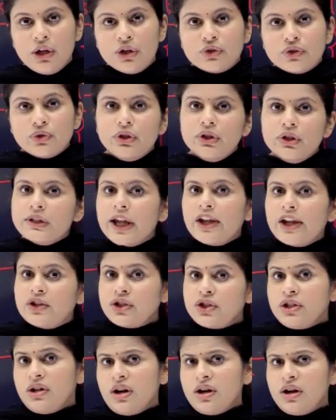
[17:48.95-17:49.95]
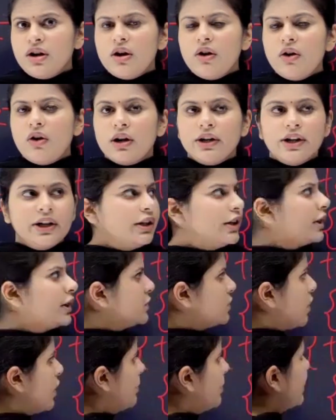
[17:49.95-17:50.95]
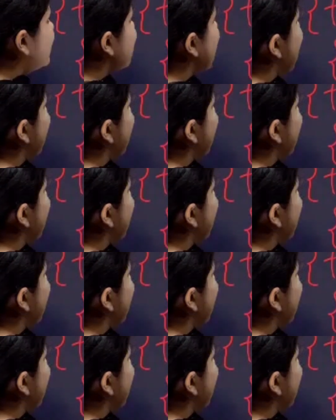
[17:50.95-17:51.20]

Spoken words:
So this external auditor is always